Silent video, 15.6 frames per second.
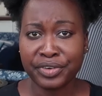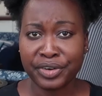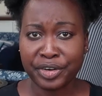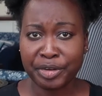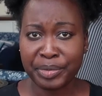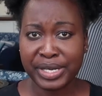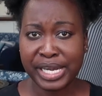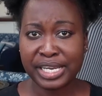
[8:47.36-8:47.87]

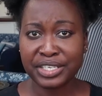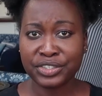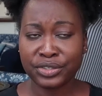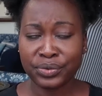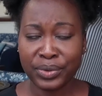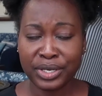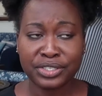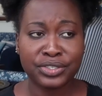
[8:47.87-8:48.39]

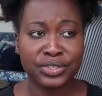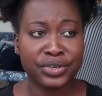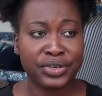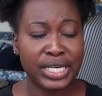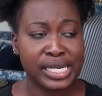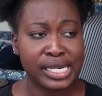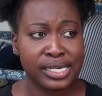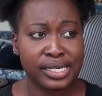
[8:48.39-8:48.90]
accommodation once you're
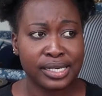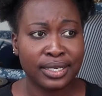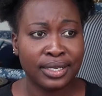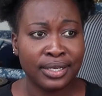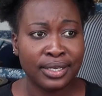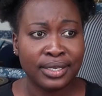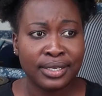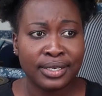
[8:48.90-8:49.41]
in
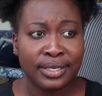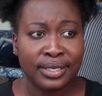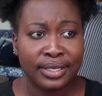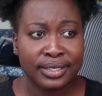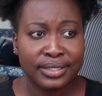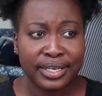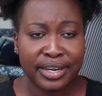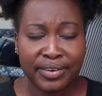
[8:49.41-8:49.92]

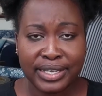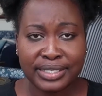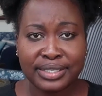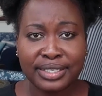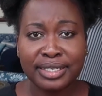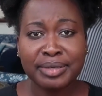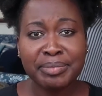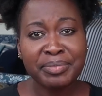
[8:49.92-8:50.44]
Dar es
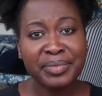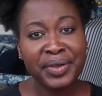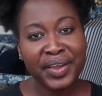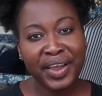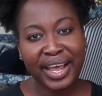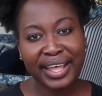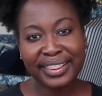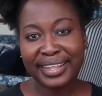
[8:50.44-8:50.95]
Salaam,
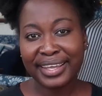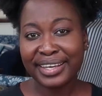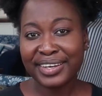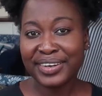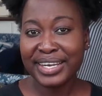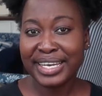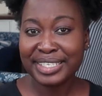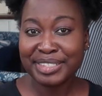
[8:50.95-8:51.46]
and then
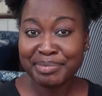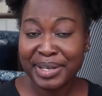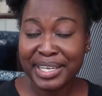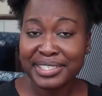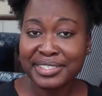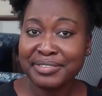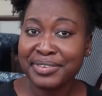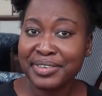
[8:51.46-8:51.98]
you need to
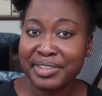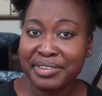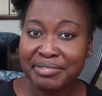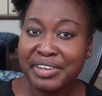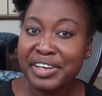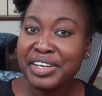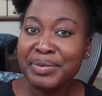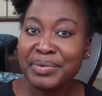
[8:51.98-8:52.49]
budget for the
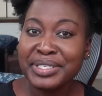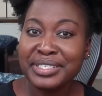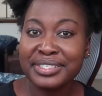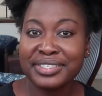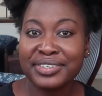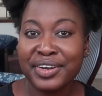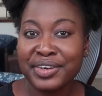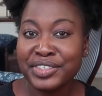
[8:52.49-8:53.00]
ferry, which
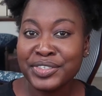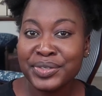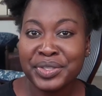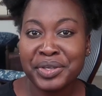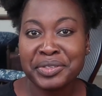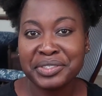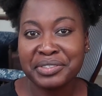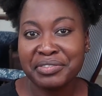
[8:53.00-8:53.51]
is around
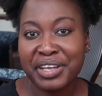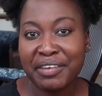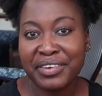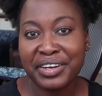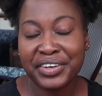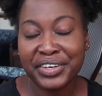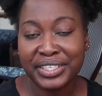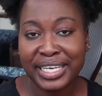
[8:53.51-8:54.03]

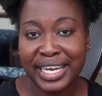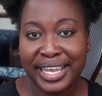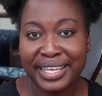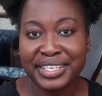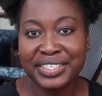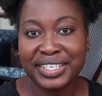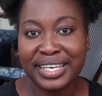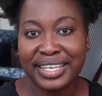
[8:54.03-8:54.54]
2,500
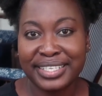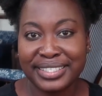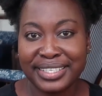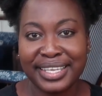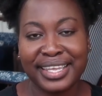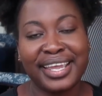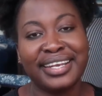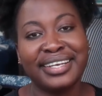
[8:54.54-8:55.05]
Kenya shillings
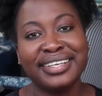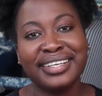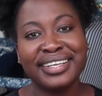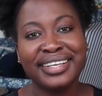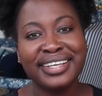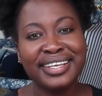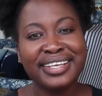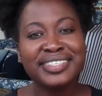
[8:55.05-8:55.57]
again.
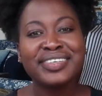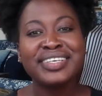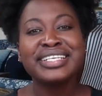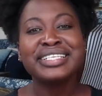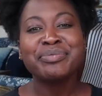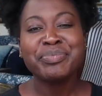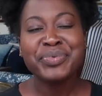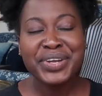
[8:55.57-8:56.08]
So
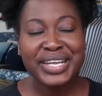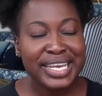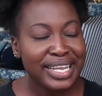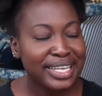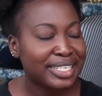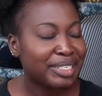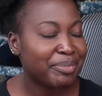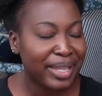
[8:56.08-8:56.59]
it's pretty
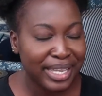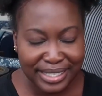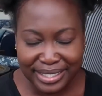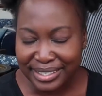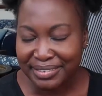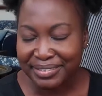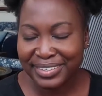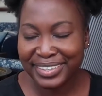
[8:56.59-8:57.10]

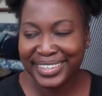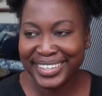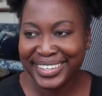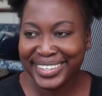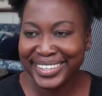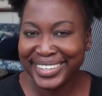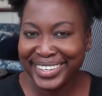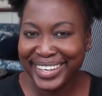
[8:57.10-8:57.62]
expensive.
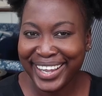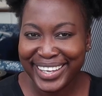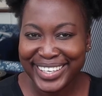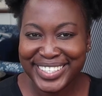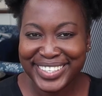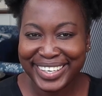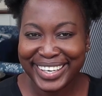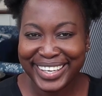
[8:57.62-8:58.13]

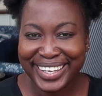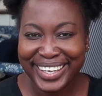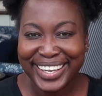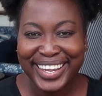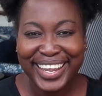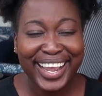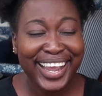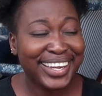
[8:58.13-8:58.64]
Actually,
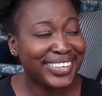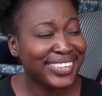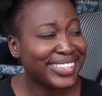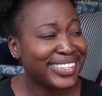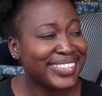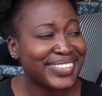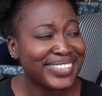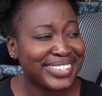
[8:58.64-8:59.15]
I know
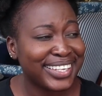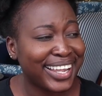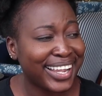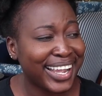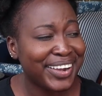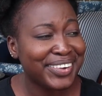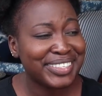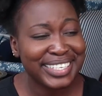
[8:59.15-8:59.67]
this is
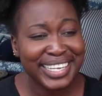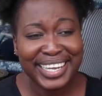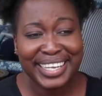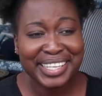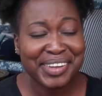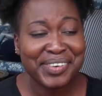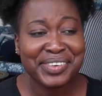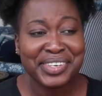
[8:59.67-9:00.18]
like how to
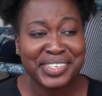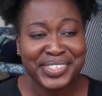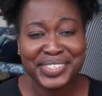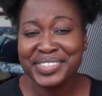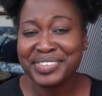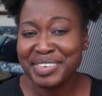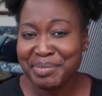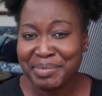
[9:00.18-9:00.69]
get there on a
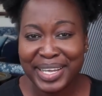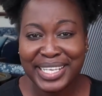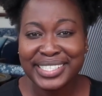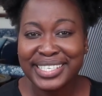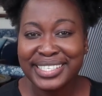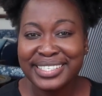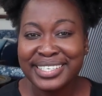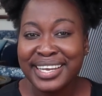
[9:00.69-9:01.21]
shoestring
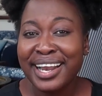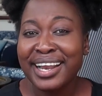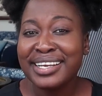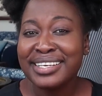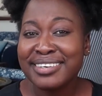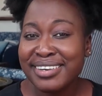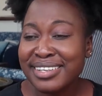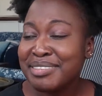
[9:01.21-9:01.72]
budget.
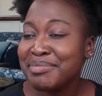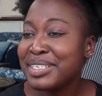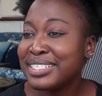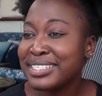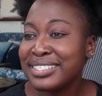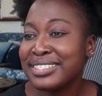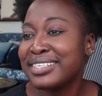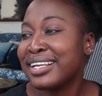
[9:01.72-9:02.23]
Trust me,
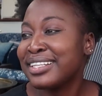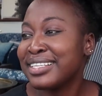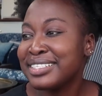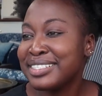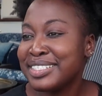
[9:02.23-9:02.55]
this is like the